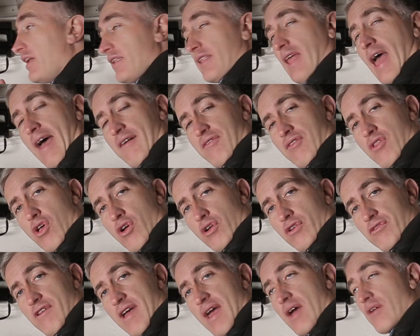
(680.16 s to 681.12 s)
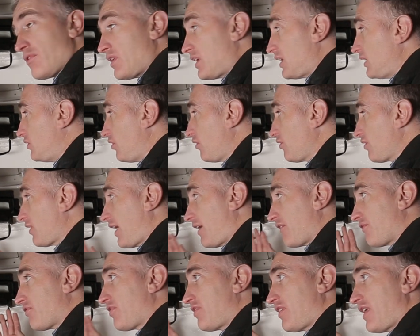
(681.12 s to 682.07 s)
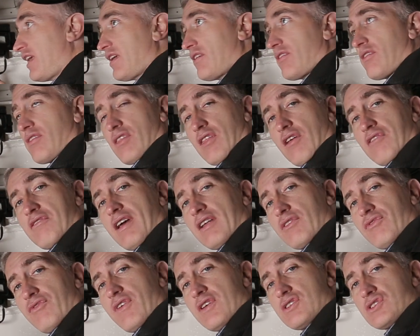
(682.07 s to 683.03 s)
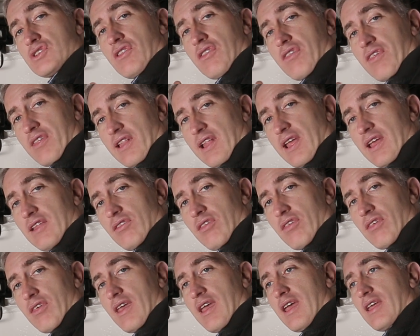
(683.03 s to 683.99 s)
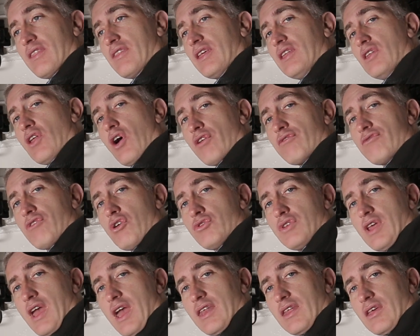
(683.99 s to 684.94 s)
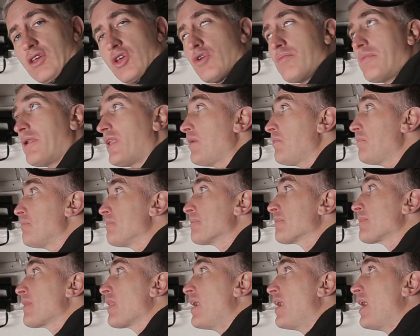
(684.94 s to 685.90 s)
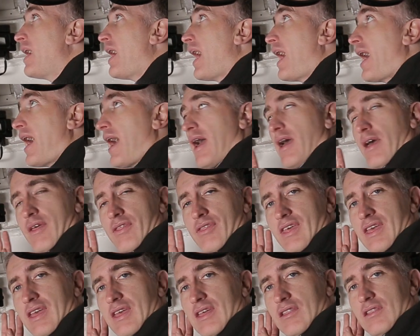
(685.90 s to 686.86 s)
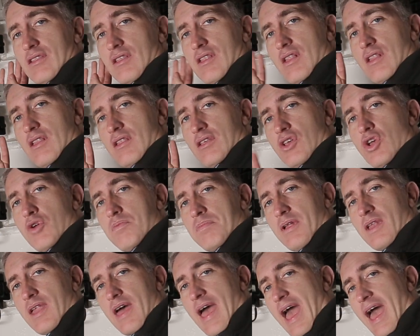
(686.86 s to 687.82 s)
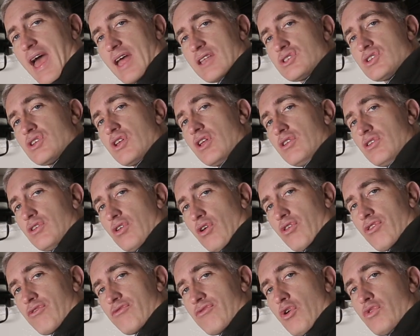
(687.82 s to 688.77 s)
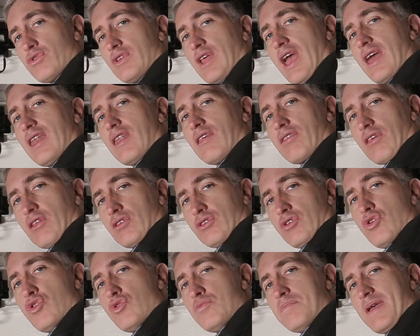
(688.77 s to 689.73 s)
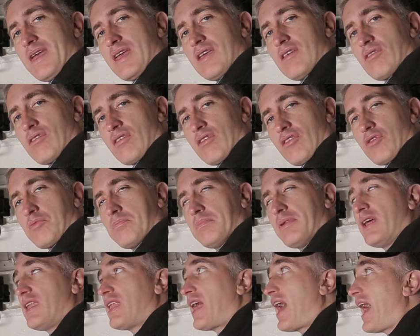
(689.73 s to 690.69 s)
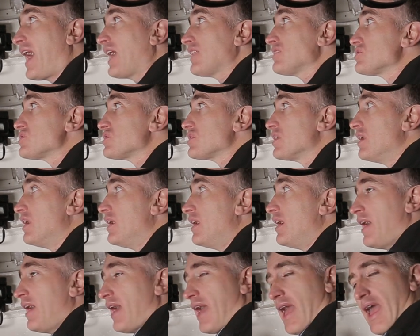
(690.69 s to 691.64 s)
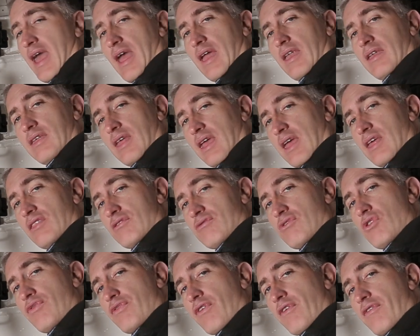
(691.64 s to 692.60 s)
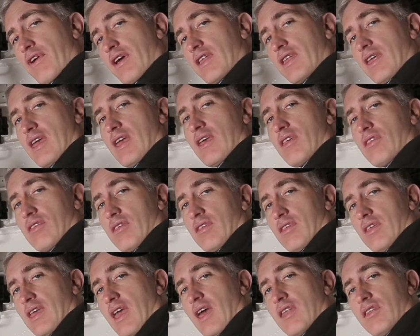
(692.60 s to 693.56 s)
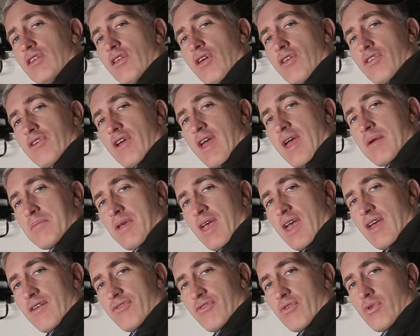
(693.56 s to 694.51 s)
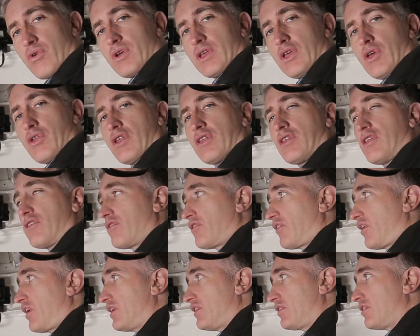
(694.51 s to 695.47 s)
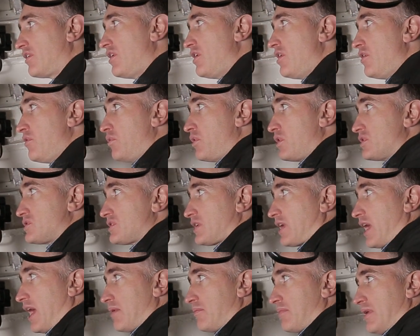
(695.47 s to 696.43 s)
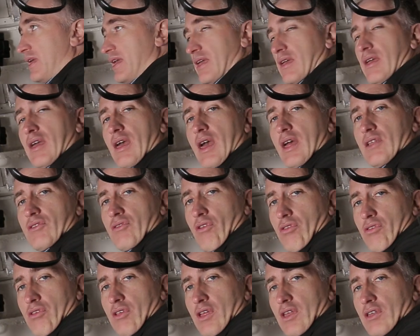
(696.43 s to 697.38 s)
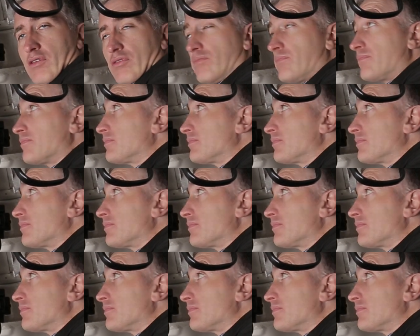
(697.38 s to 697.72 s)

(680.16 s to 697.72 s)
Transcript: To have a look around, he does have 6 direct vision slits in the non-rotating cupola. The cupola hatch does rotate. It's a 2-piece split hatch. And in the roof of it is yet another Mk4 Unity sight, which can be adjusted